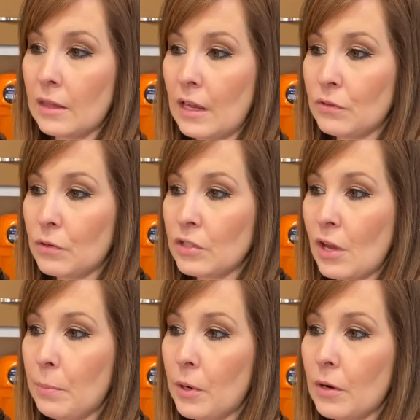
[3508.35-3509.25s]
That's for
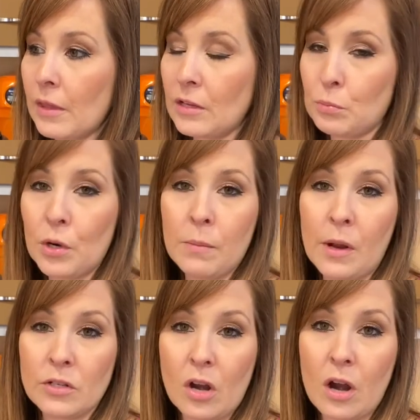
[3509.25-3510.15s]
supper. That's pretty
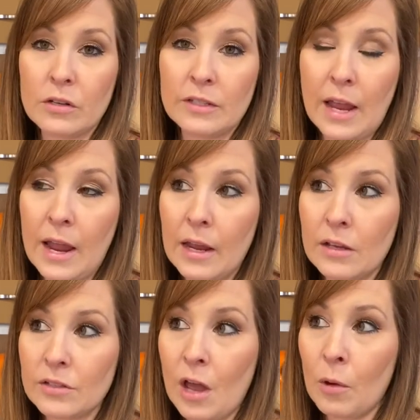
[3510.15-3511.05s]
much our day
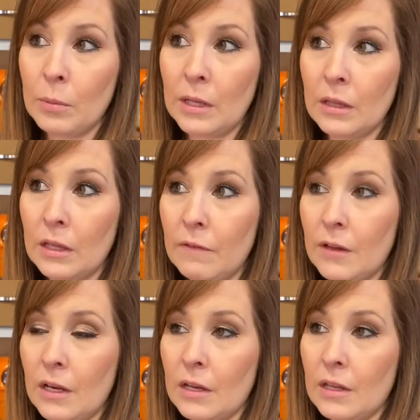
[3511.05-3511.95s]
because I'll be
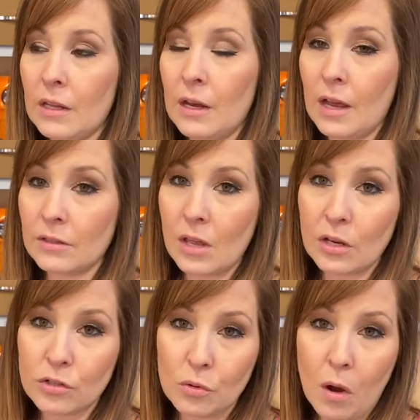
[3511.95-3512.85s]
leaving in the next
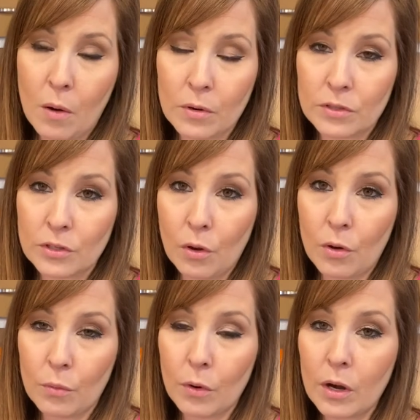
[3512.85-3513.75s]
like two hours to go
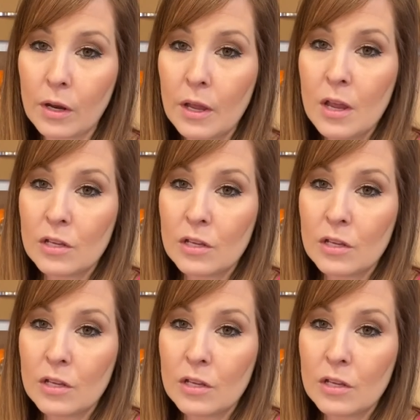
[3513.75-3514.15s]
to work.